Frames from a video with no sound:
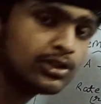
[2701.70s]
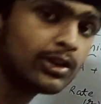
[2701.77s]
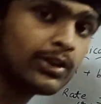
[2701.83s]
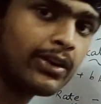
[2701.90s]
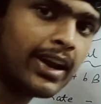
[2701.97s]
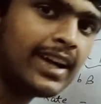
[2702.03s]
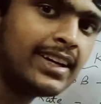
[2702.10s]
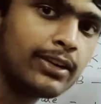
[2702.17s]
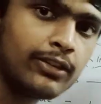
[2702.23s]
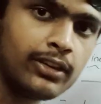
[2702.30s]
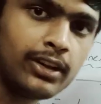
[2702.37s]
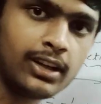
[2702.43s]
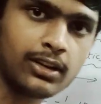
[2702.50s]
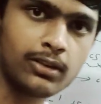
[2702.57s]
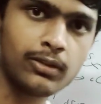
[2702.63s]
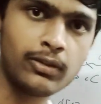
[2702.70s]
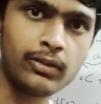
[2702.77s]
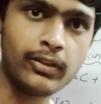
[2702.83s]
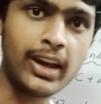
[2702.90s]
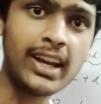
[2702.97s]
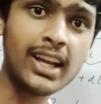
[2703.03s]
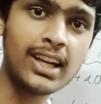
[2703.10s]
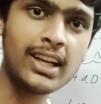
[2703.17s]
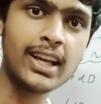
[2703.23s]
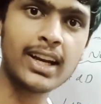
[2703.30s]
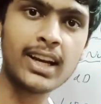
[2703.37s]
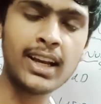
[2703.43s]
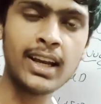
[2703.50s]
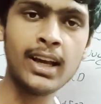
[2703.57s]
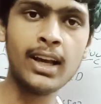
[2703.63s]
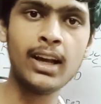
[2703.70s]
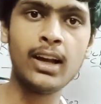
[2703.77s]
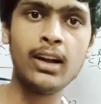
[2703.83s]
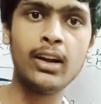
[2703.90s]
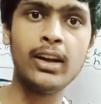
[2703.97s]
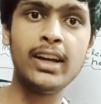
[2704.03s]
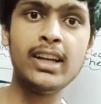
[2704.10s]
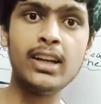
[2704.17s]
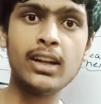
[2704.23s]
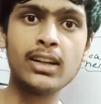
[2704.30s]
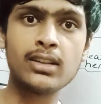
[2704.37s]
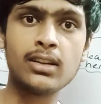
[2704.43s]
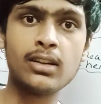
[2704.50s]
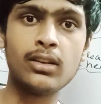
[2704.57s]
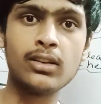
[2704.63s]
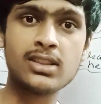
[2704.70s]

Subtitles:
write it very clearly in a